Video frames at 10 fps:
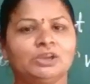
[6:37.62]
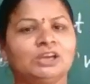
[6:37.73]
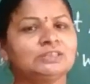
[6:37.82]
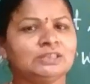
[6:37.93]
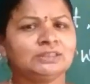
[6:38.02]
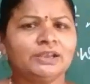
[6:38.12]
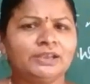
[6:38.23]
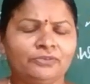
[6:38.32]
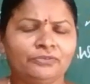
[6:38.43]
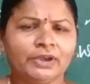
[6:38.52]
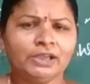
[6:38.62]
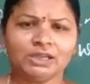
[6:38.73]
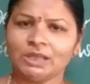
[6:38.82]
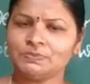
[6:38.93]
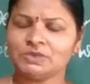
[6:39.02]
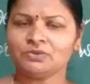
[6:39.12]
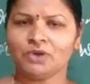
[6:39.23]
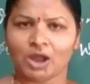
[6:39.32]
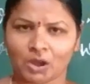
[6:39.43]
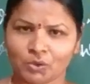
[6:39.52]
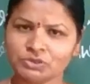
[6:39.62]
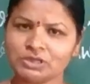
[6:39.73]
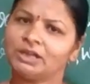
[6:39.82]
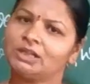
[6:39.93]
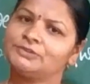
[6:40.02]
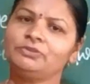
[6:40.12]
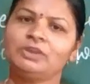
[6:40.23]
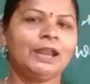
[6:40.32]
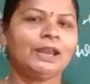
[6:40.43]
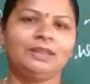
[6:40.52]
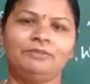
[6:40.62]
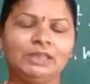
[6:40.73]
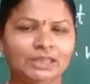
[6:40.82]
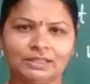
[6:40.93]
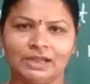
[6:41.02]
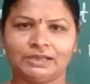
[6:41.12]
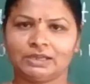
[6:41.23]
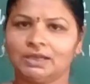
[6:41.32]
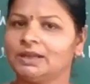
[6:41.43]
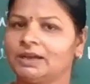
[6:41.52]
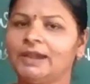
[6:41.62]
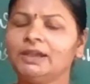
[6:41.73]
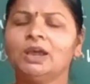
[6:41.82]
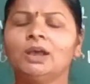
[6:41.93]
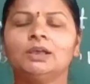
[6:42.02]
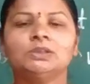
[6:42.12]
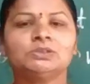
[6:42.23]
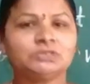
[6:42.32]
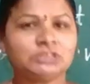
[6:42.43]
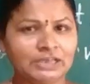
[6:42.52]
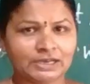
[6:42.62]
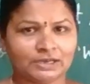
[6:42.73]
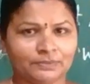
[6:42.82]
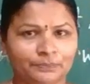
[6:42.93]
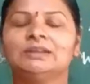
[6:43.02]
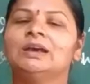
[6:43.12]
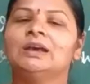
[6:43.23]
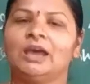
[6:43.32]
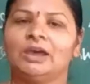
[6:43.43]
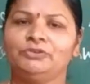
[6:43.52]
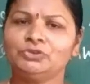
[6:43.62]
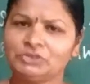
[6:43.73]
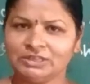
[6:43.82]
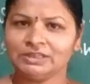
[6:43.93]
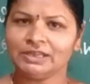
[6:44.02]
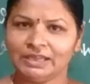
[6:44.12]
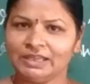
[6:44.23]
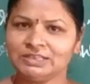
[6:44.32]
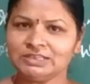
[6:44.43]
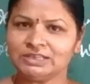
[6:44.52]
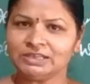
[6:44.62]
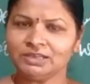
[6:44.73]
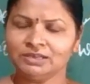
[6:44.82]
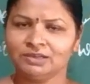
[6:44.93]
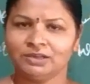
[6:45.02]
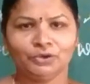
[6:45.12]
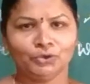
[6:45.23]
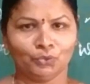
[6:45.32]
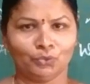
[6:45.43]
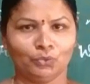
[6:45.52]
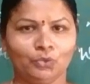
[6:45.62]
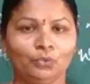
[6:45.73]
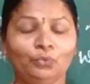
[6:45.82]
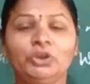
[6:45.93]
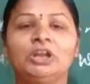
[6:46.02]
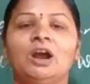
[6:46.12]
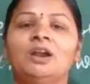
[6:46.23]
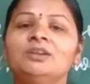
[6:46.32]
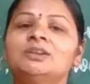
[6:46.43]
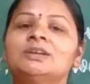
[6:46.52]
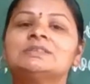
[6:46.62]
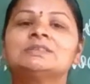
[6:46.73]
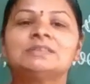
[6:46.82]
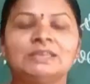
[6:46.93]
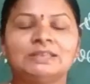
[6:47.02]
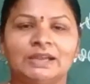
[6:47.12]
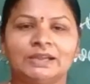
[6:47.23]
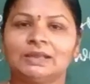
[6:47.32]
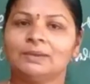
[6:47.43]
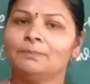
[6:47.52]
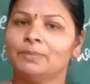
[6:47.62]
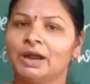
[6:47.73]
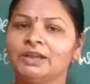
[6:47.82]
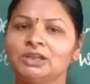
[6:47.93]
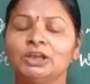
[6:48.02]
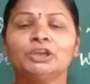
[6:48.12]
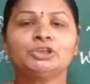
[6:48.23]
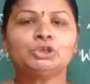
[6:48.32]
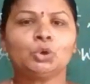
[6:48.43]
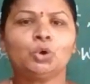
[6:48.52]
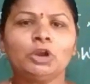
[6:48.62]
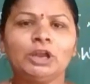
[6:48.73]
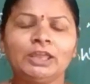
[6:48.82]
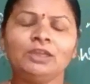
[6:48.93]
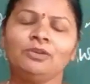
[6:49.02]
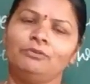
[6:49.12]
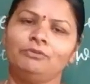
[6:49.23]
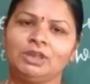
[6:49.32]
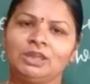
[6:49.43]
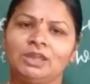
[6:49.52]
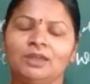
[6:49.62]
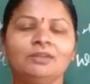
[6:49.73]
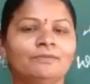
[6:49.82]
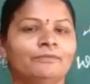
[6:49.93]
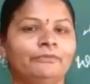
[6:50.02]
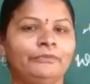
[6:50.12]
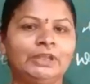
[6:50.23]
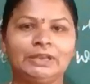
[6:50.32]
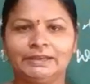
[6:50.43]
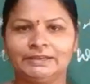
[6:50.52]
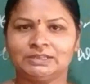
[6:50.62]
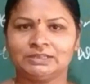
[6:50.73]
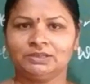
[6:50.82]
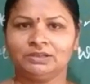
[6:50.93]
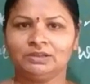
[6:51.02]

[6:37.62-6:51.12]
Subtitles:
We are seeing the different types of house and also we are living in that, right? So children, have you seen the air children? No, we can't see that. But surely we can feel it.